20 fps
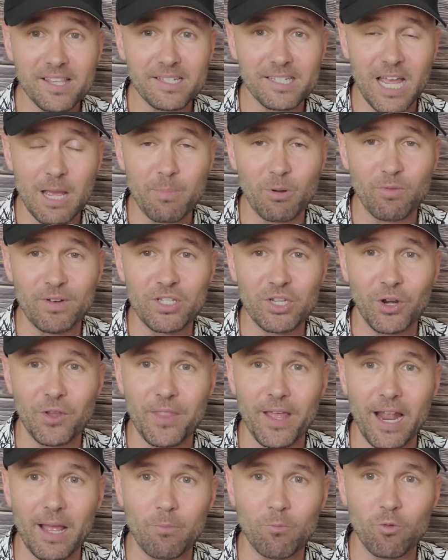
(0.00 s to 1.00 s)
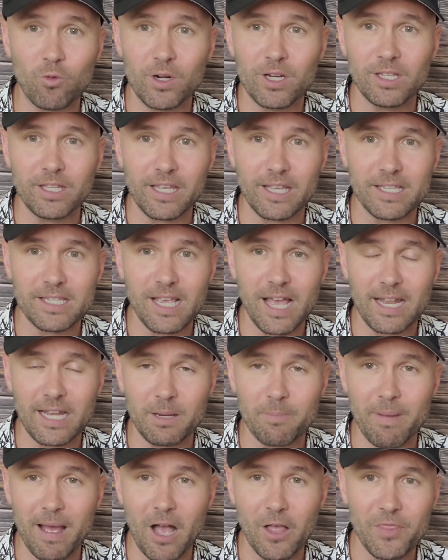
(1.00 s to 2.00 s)
the type of return that I'm really excited
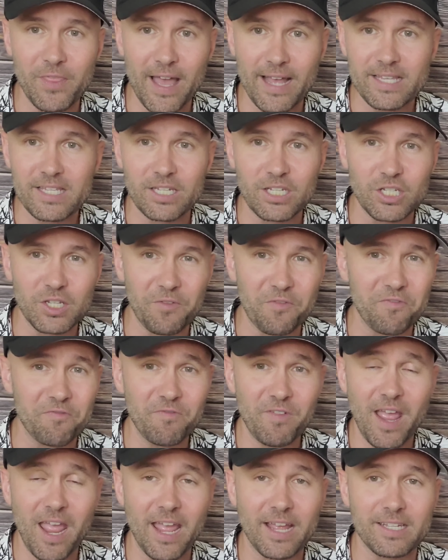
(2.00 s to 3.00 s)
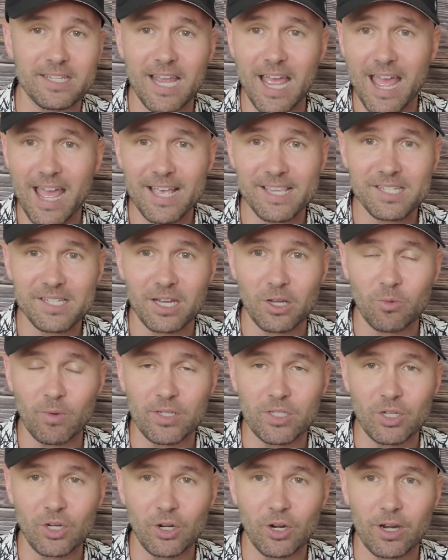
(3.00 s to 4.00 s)
about. That's just a fantastic
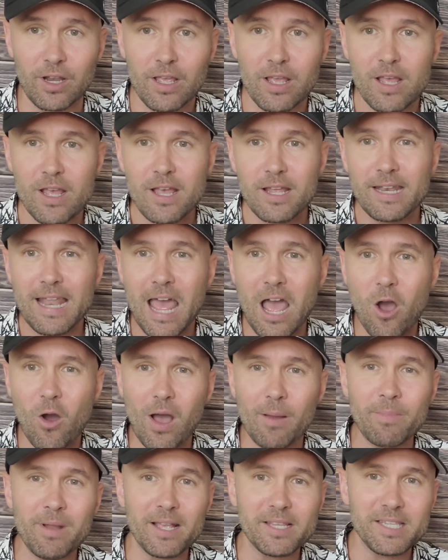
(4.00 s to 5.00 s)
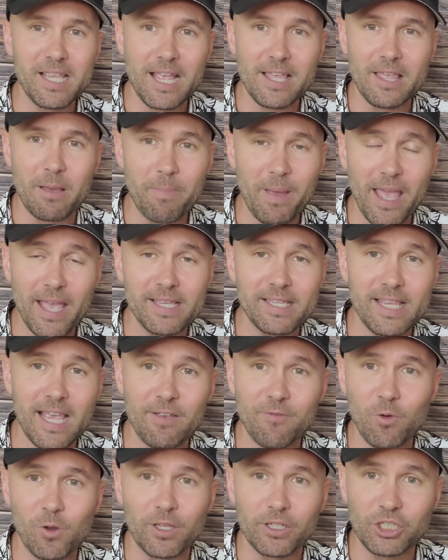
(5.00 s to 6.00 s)
return. Now, I'm not saying that
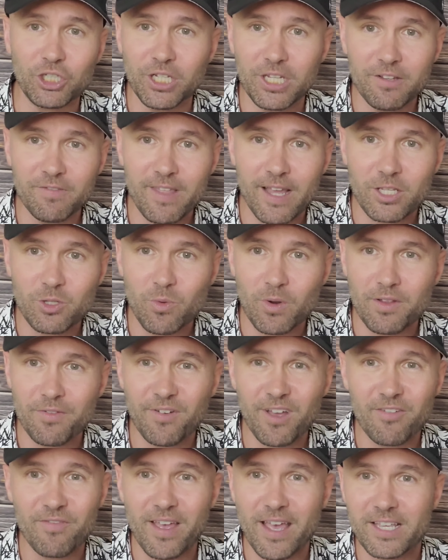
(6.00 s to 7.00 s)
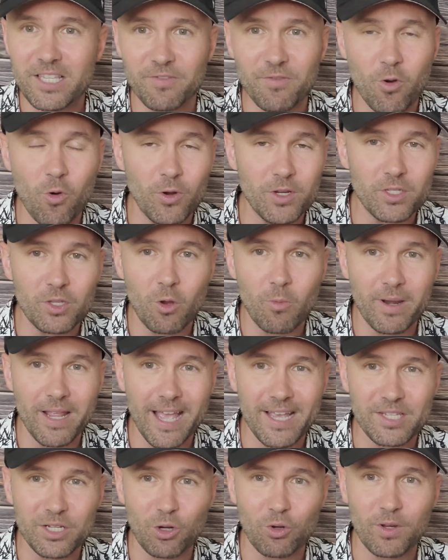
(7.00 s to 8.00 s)
Paysafe will achieve that 25x. Of course, nobody
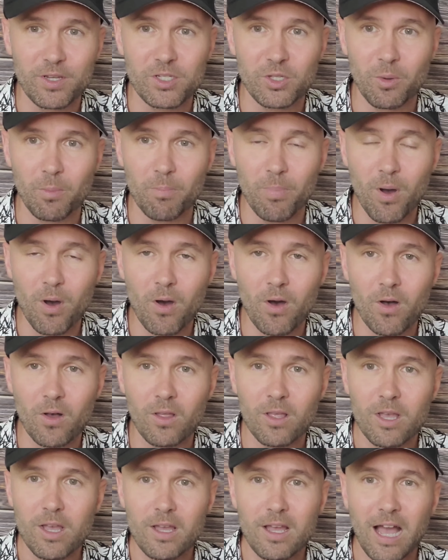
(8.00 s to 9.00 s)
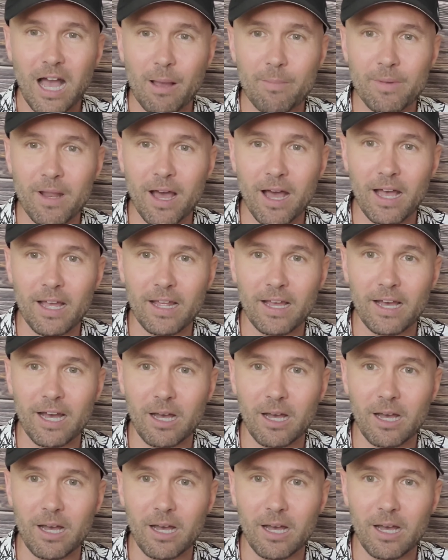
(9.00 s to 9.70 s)
has a crystal ball. I'm not,